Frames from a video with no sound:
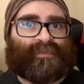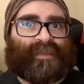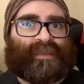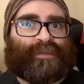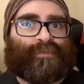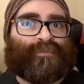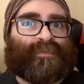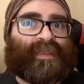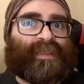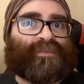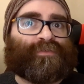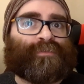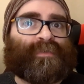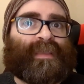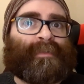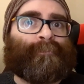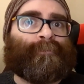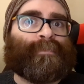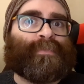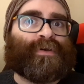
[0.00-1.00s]
that you need to
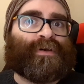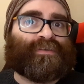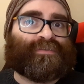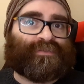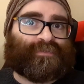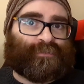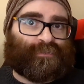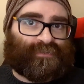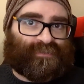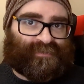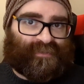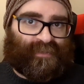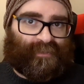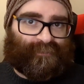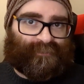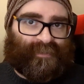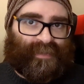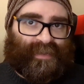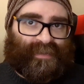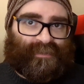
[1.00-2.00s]
immerse
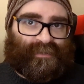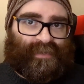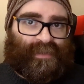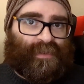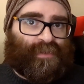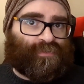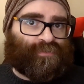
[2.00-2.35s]
yourself in,